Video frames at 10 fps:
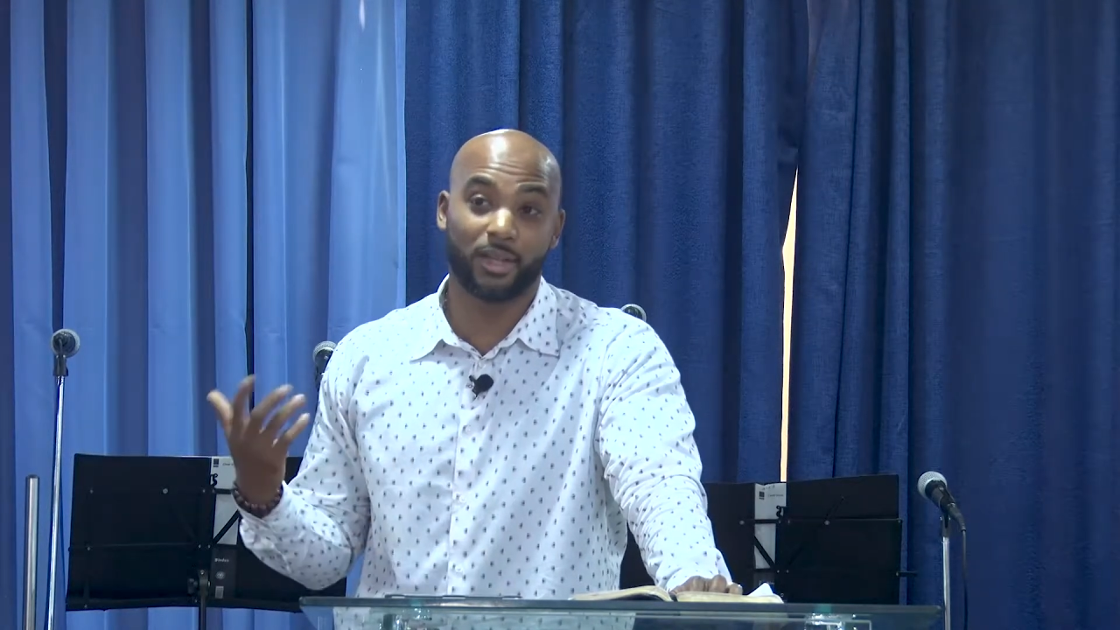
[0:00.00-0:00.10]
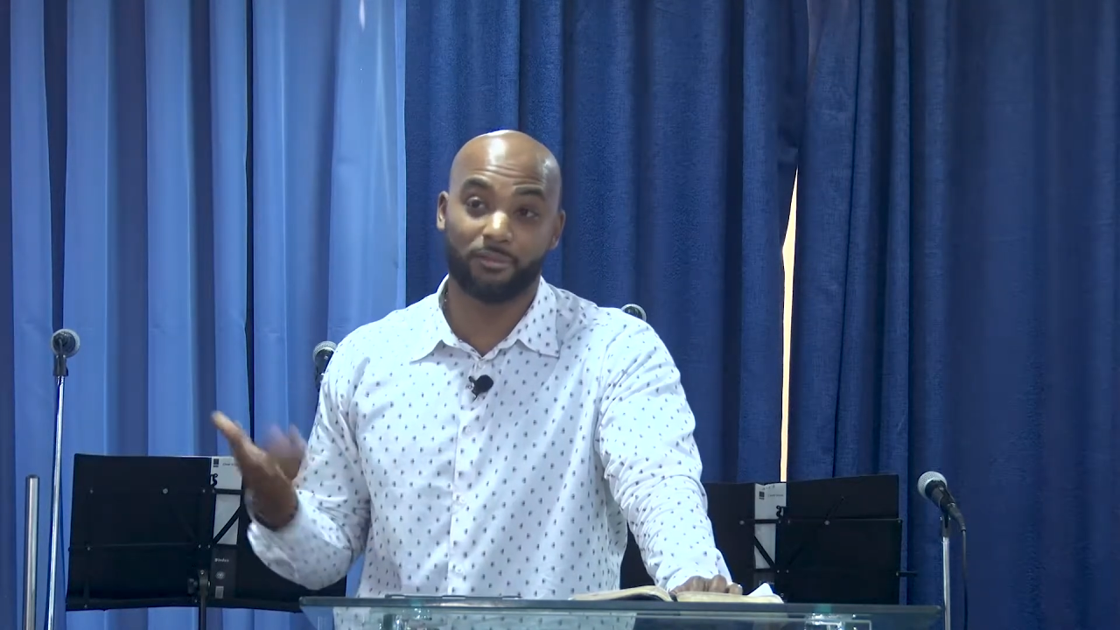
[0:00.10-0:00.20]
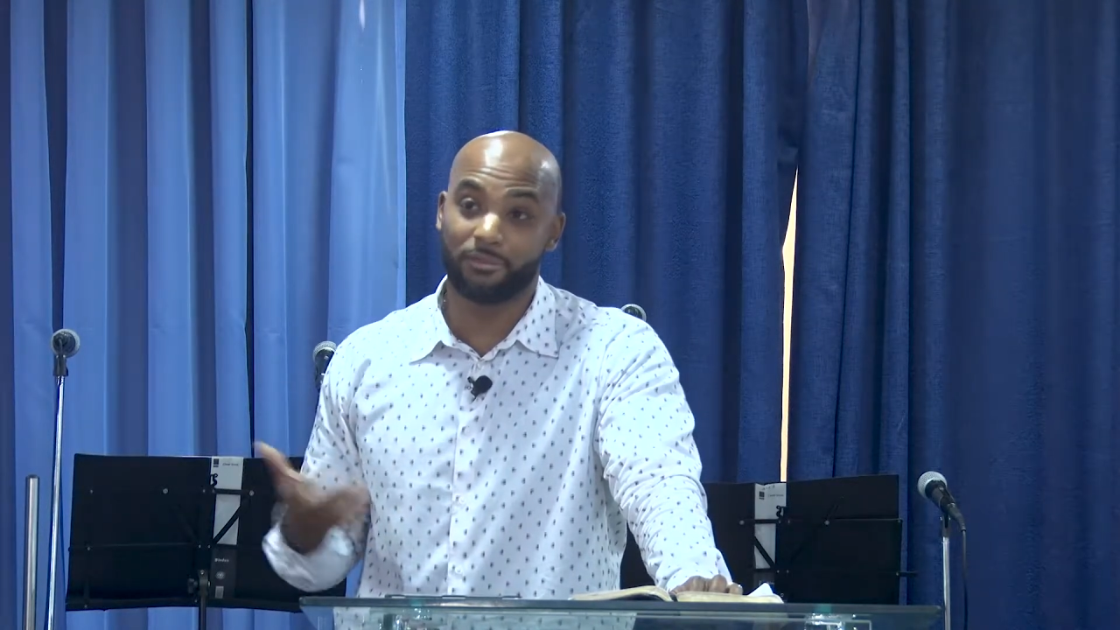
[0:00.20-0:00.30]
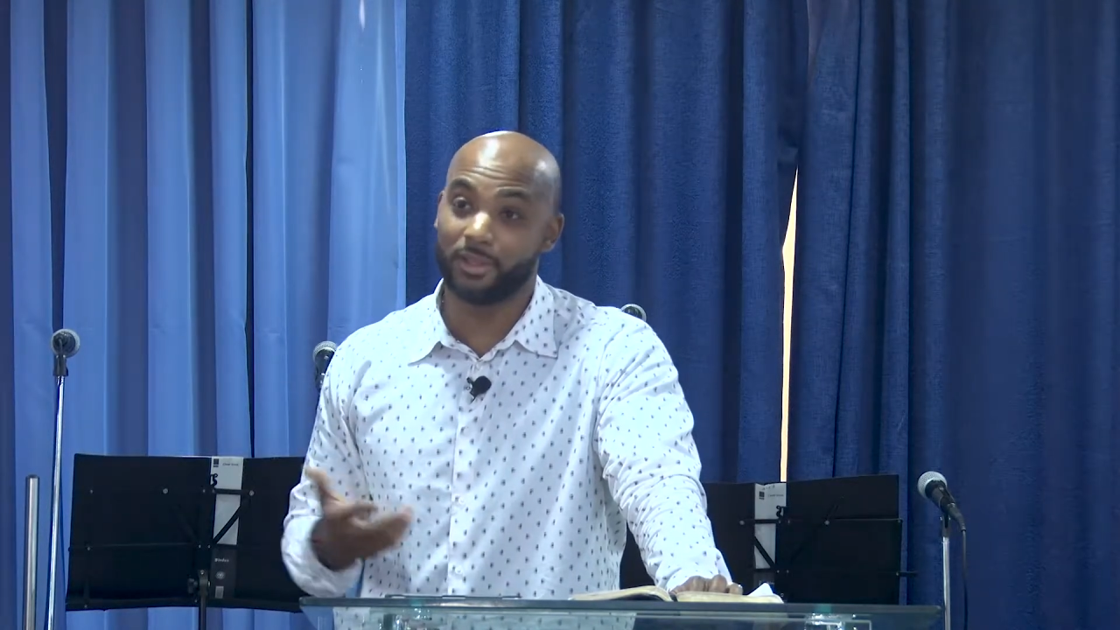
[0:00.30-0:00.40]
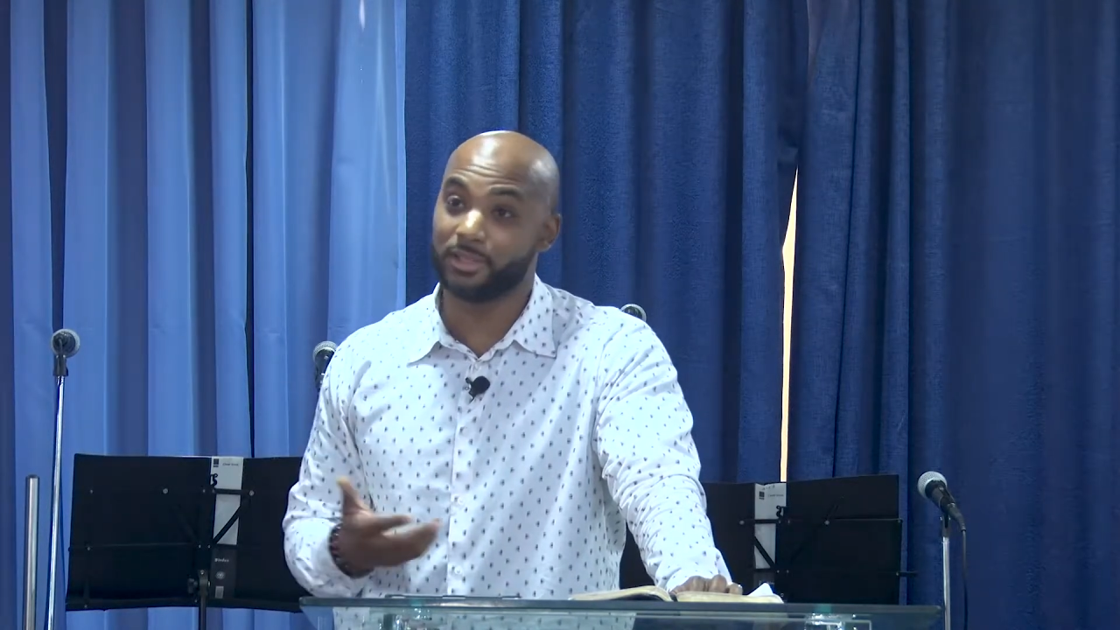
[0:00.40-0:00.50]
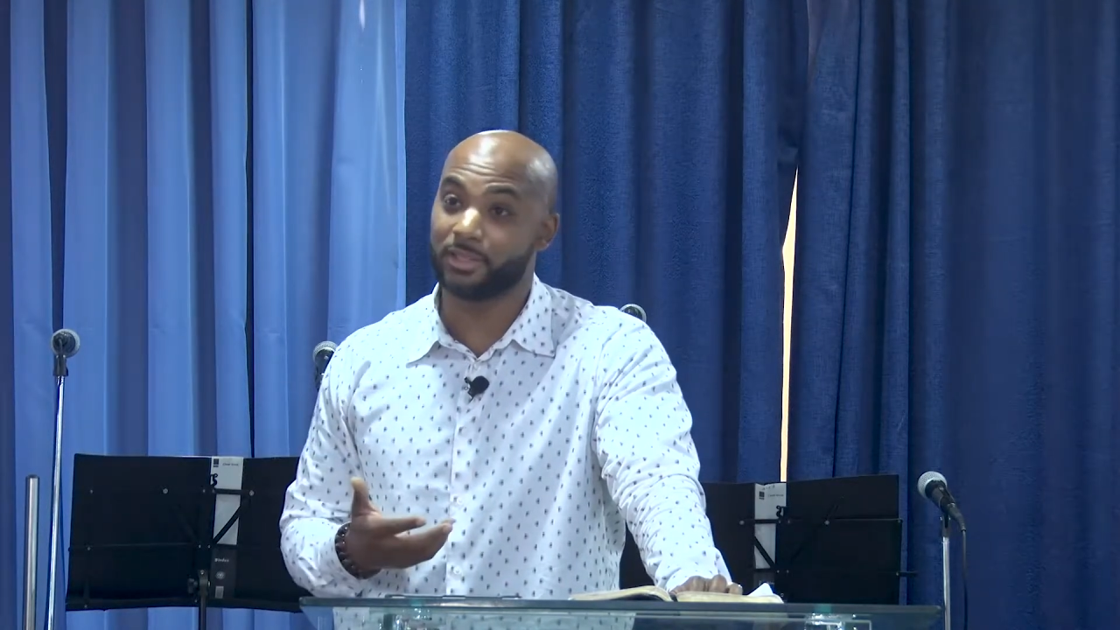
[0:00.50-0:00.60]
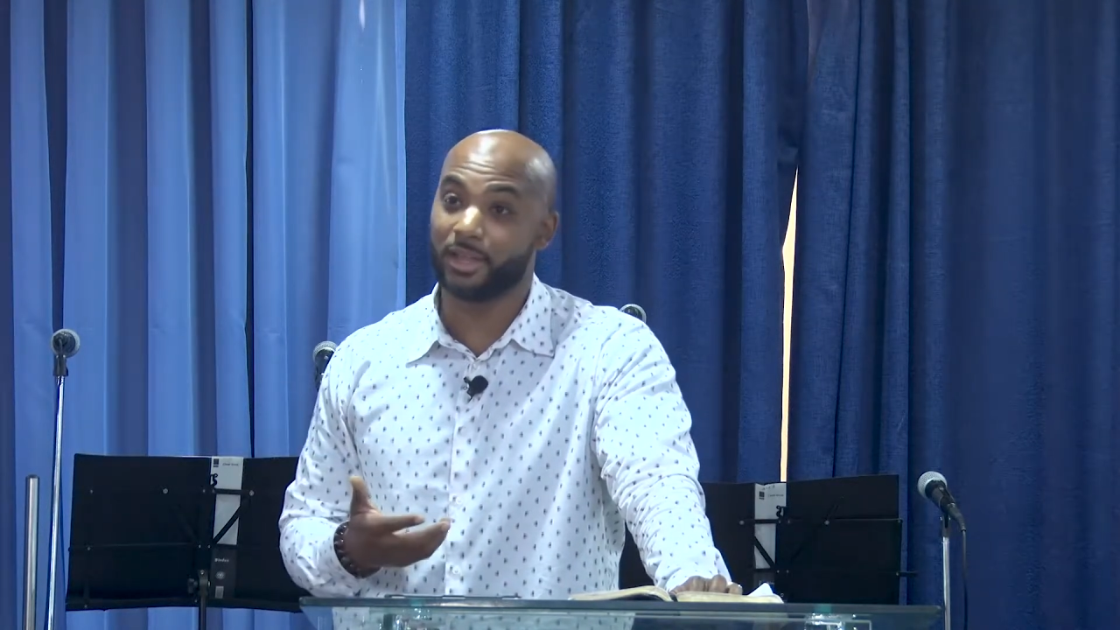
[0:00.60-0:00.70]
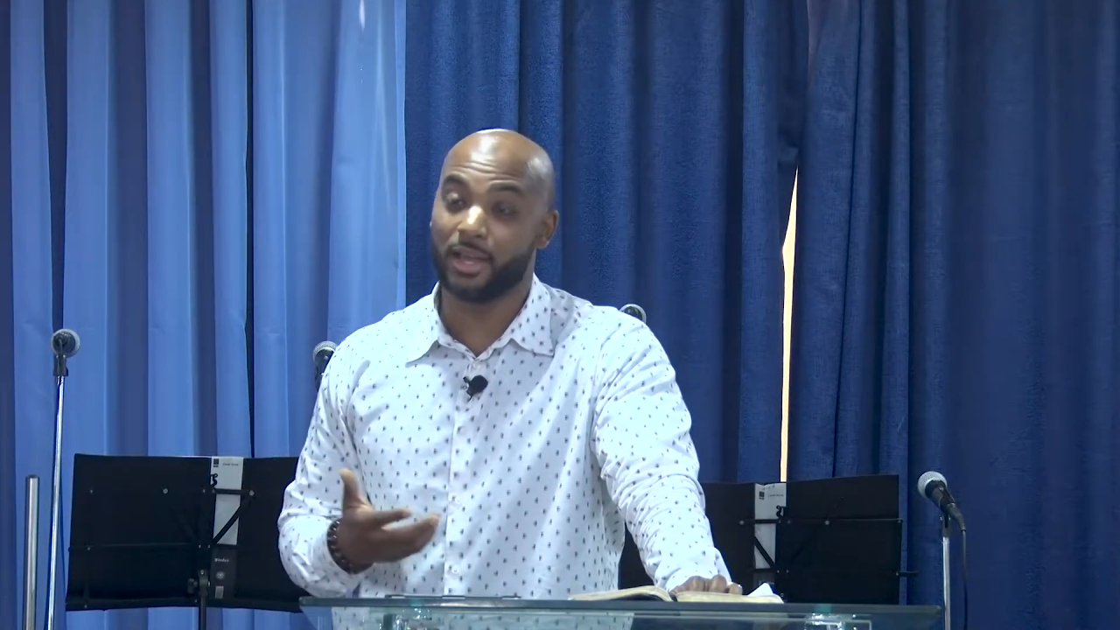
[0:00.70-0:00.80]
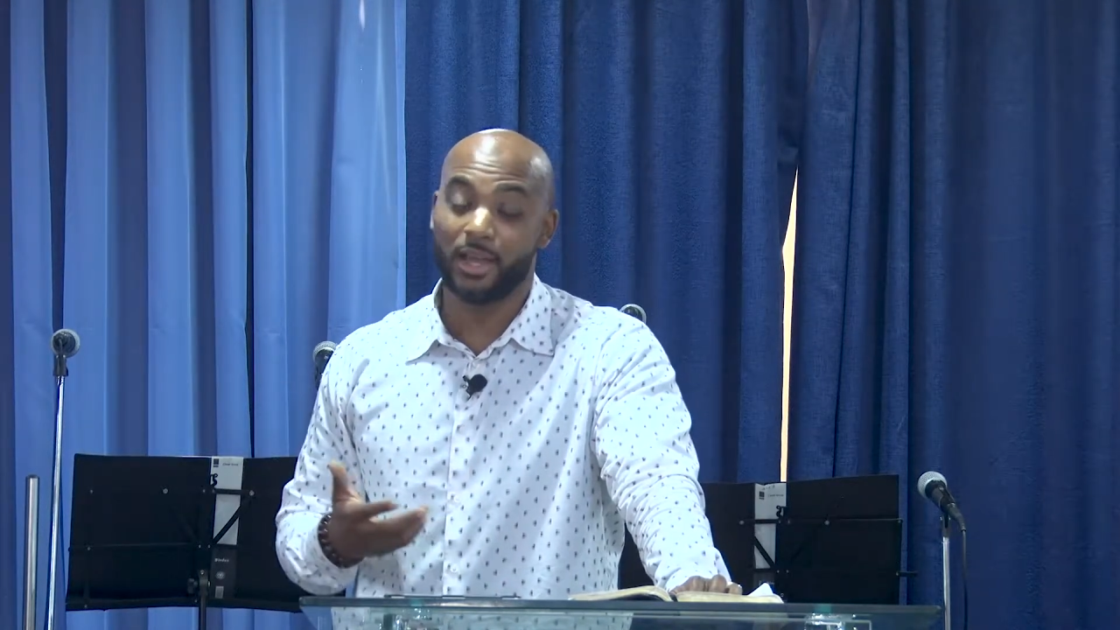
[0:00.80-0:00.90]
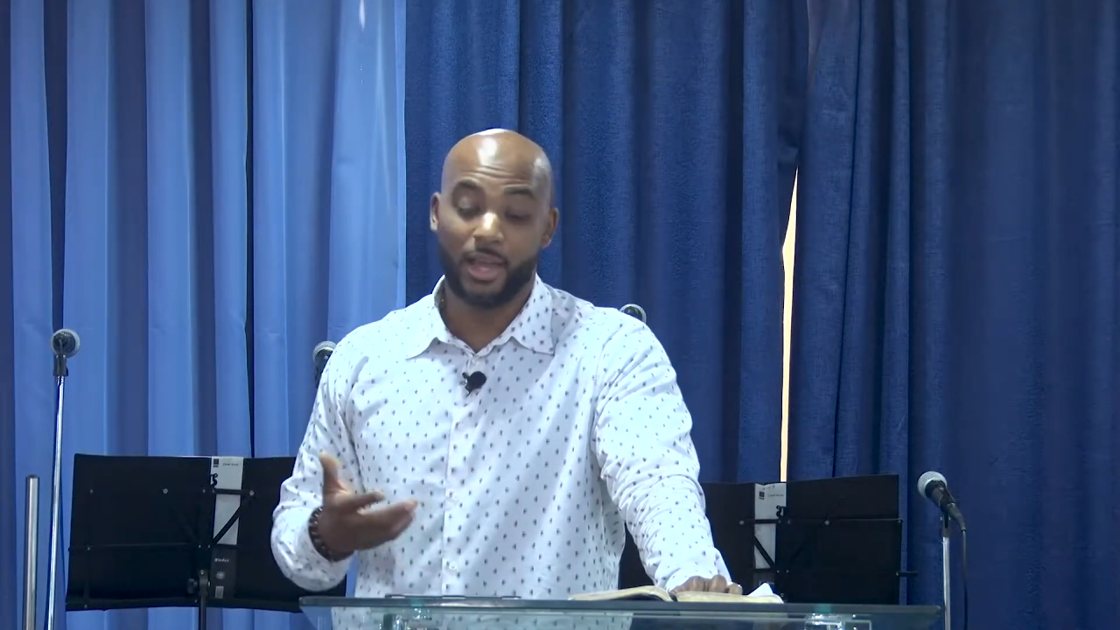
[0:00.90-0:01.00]
Netflix
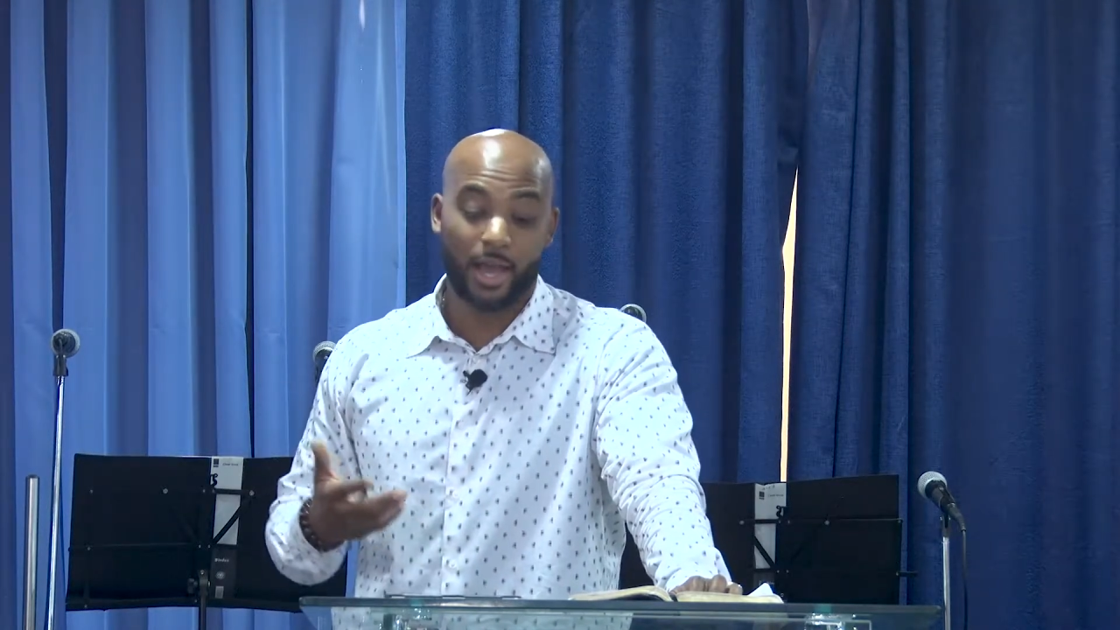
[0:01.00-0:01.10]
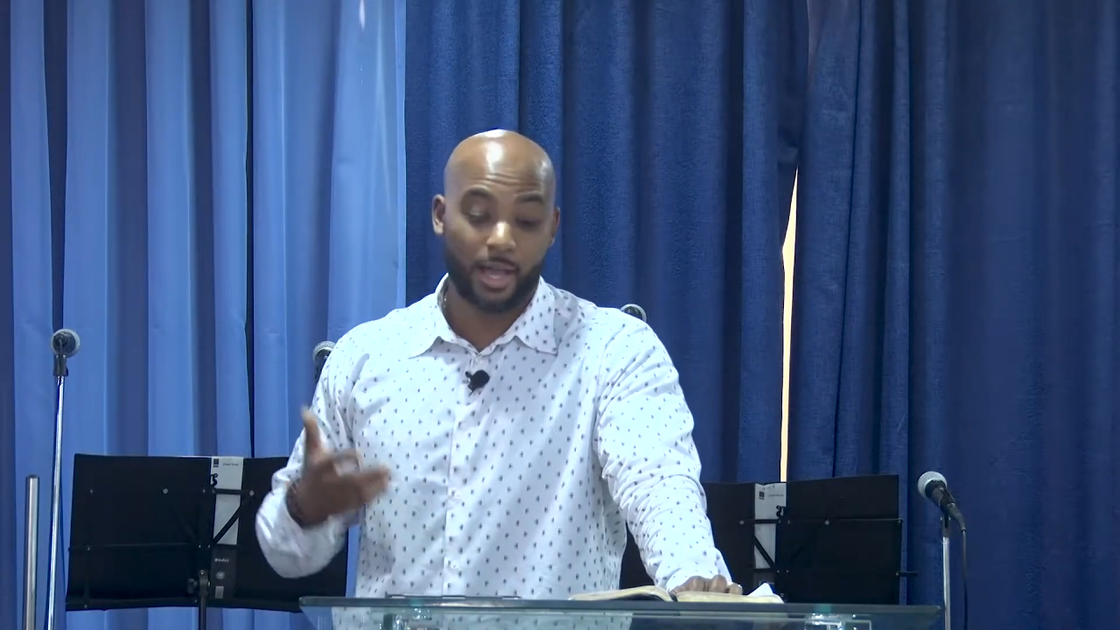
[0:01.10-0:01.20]
and I,